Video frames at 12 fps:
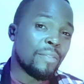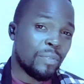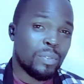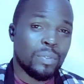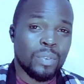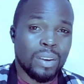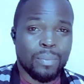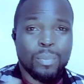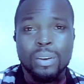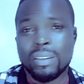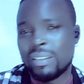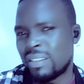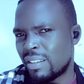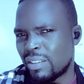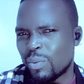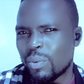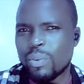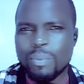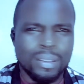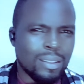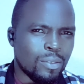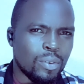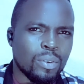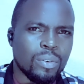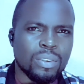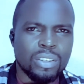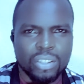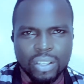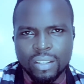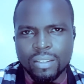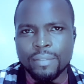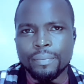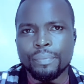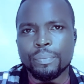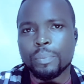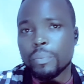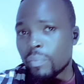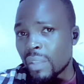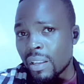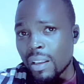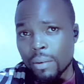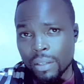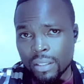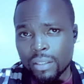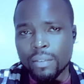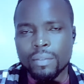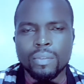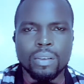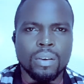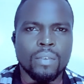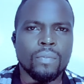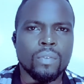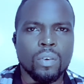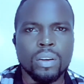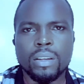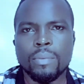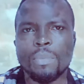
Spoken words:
If you are buying 1 month old chicks or birds that have already